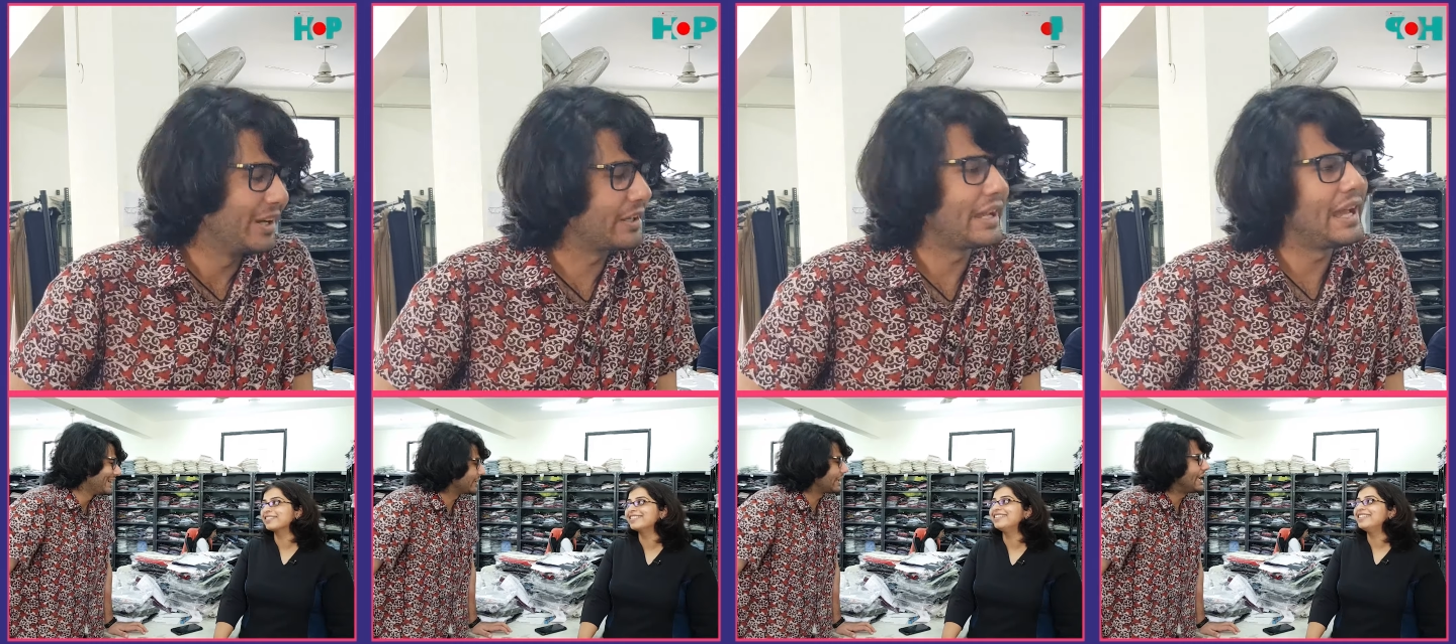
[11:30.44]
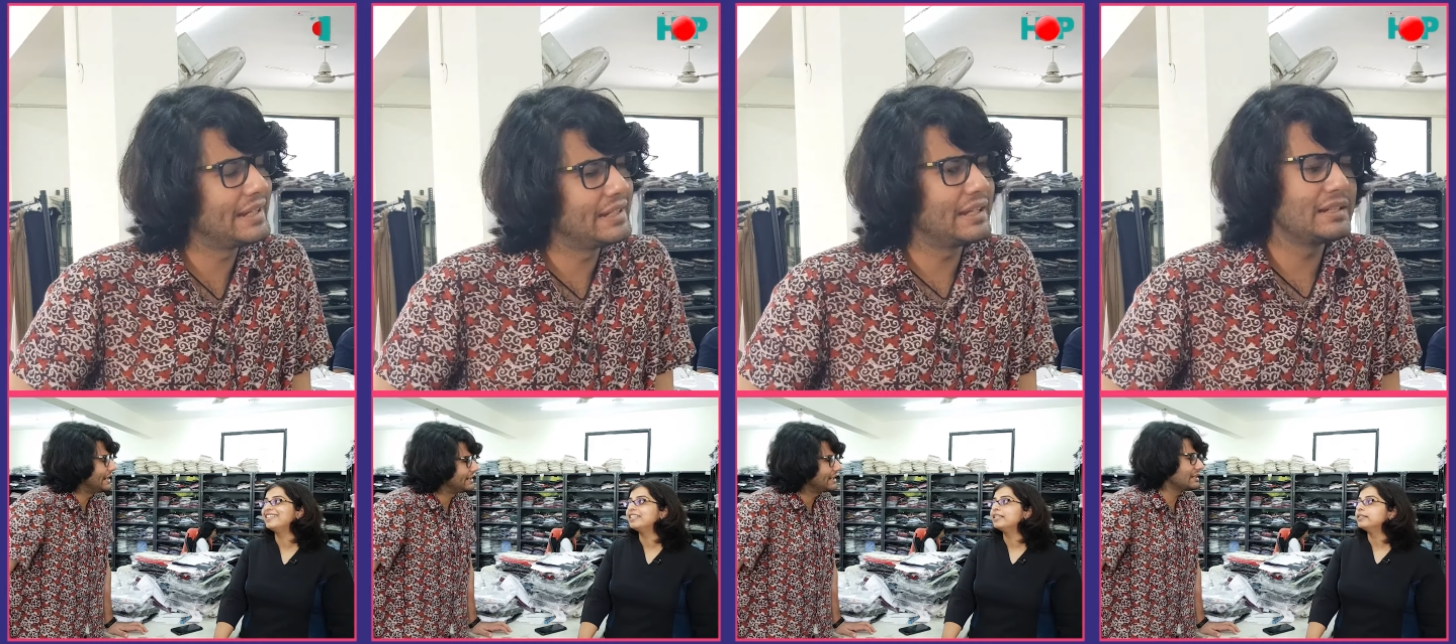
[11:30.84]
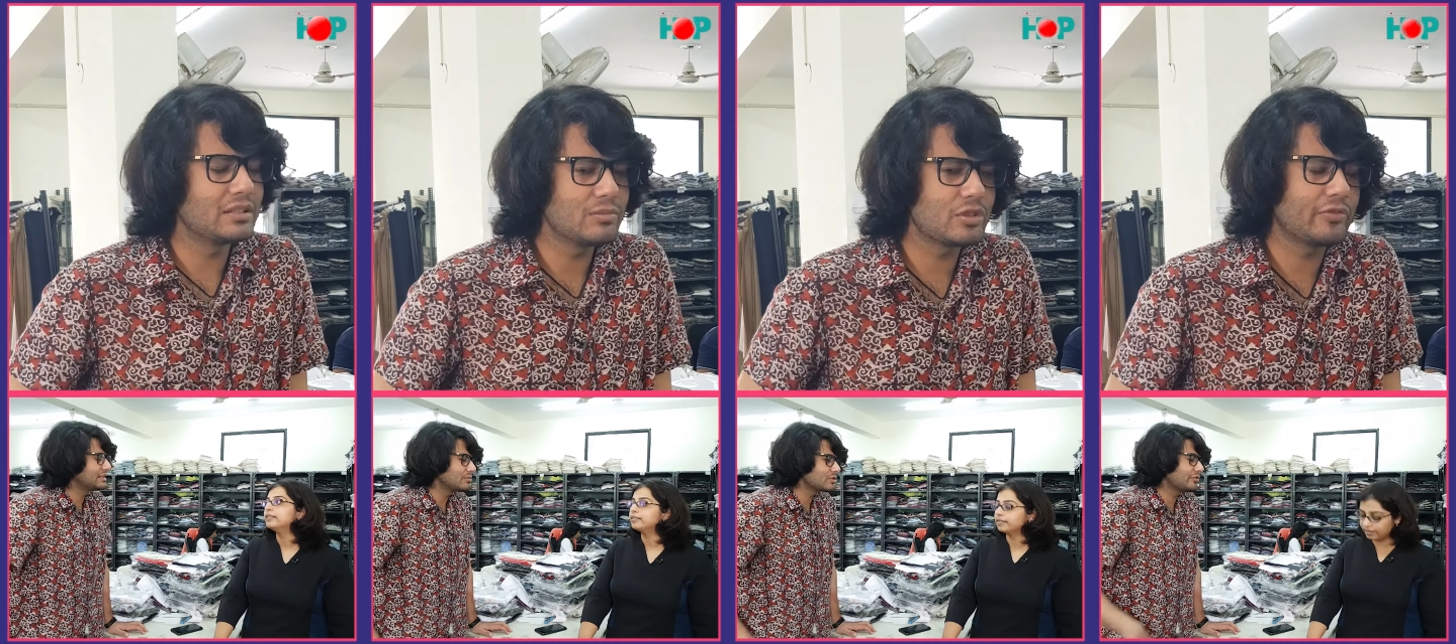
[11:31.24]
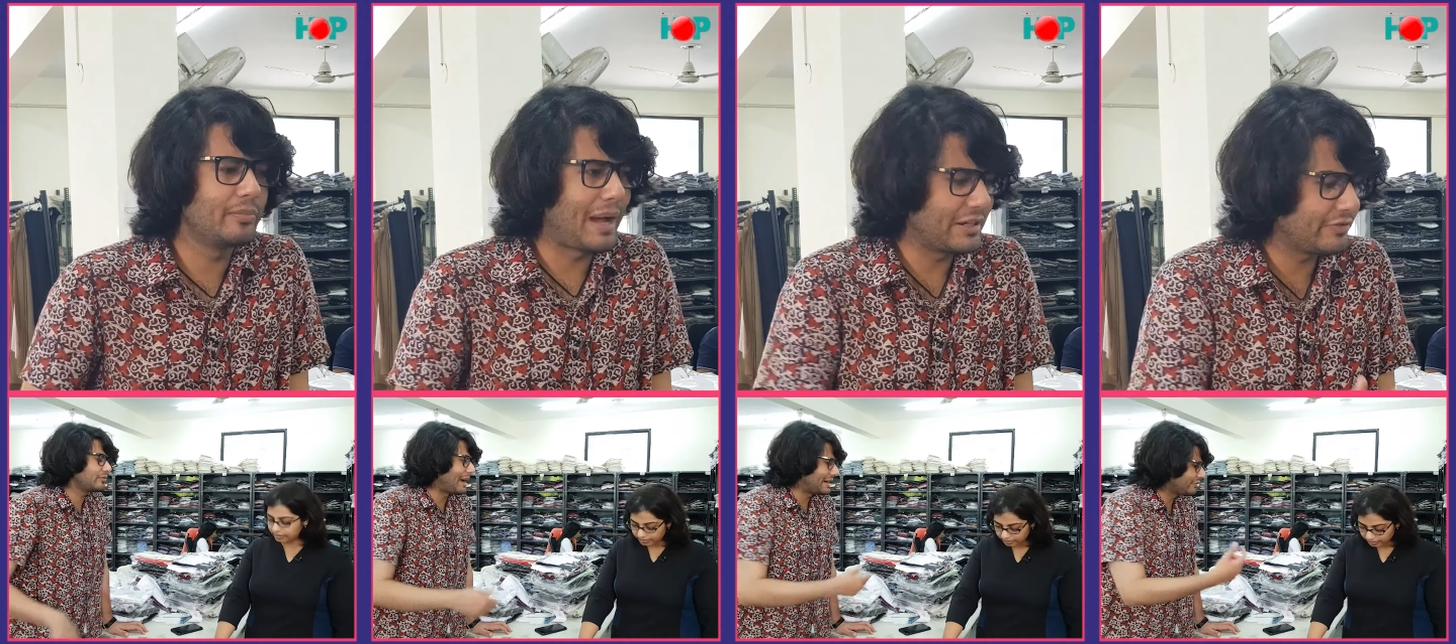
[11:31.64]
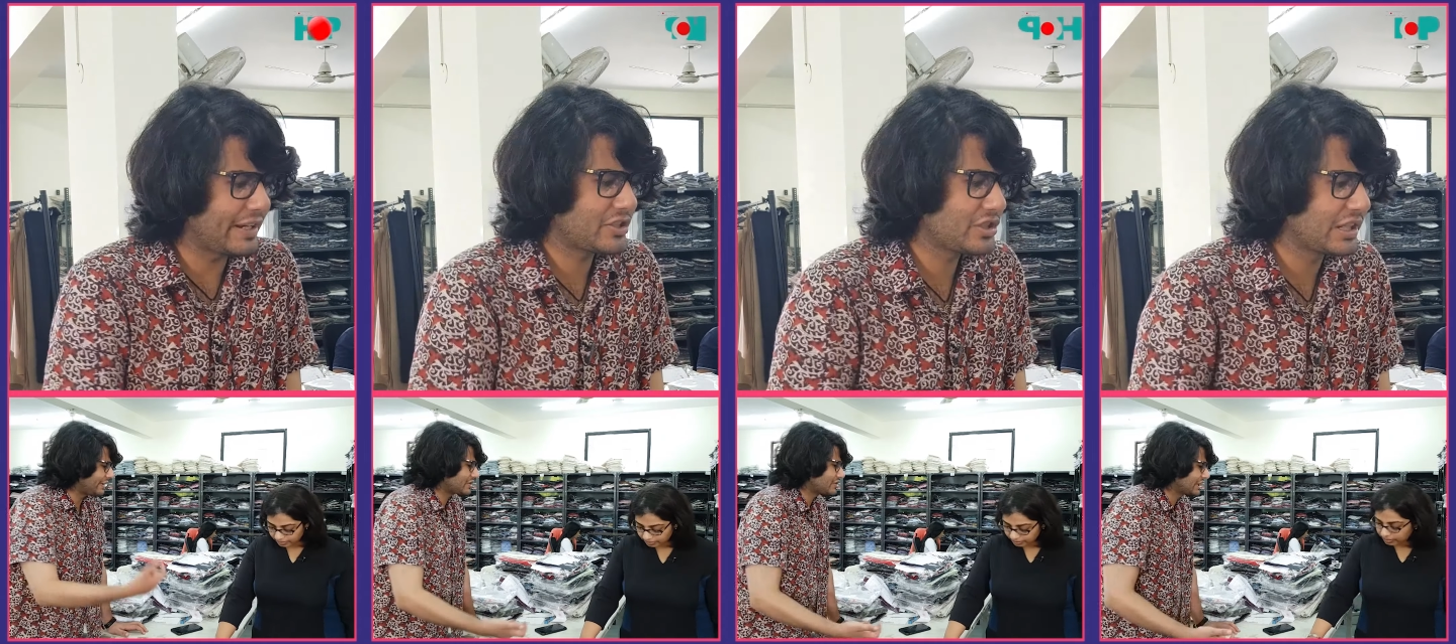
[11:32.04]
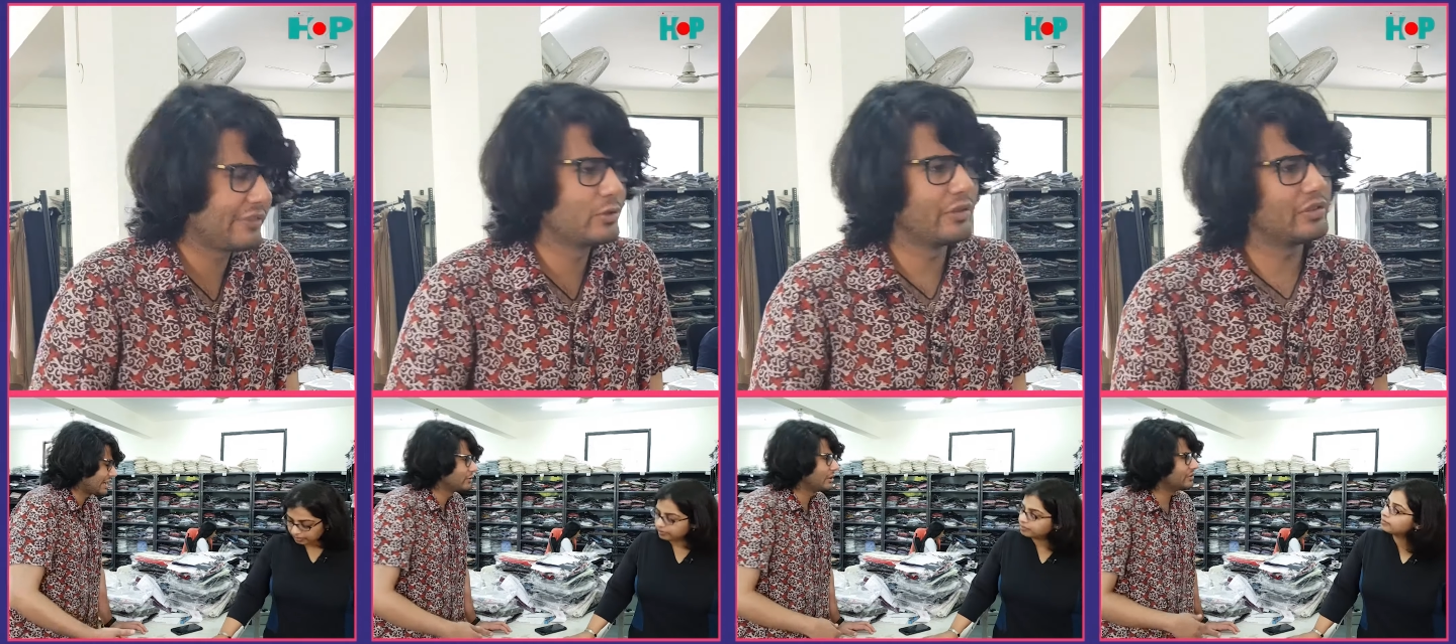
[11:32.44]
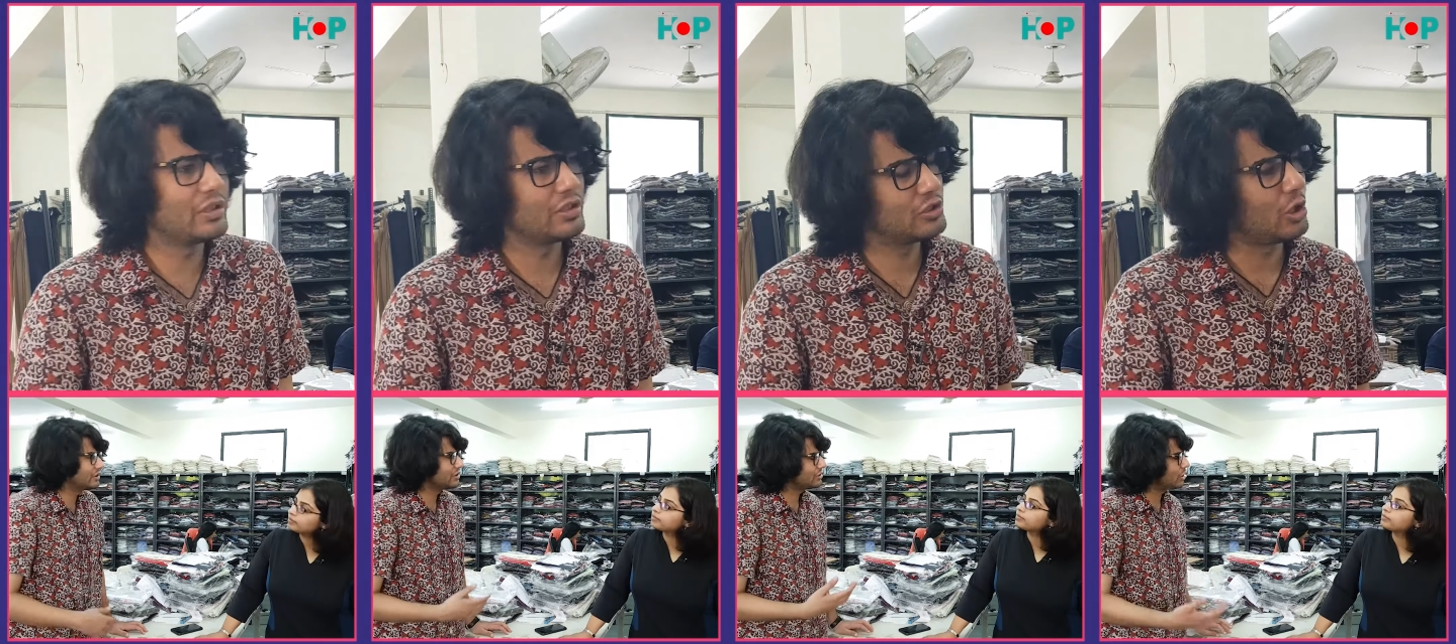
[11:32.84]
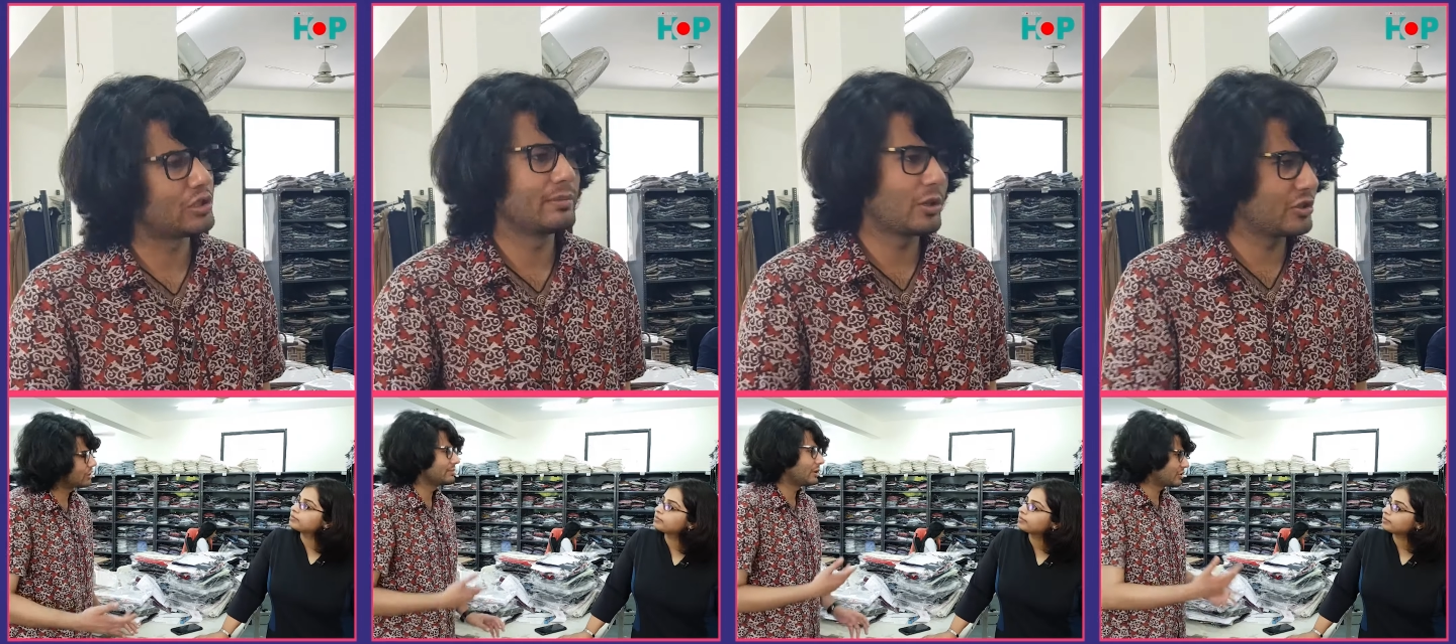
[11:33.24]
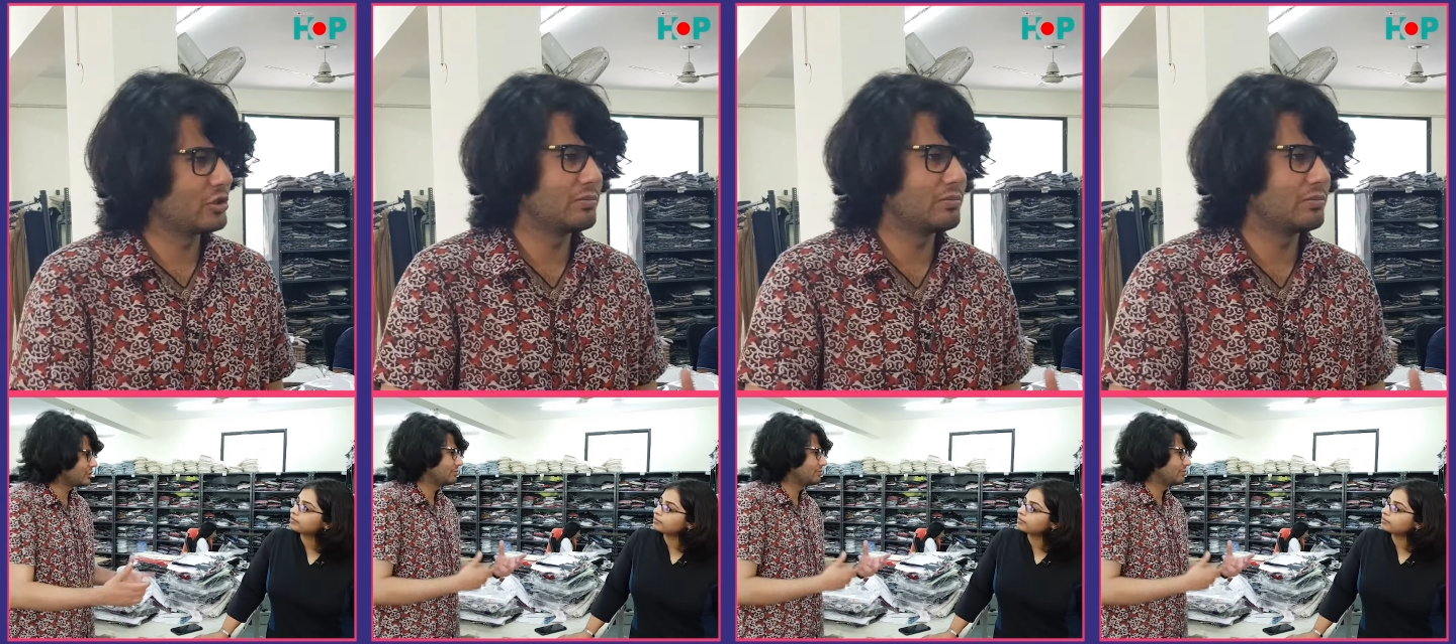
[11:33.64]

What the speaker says: Okay, and in terms of manufacturing, have you ever thought about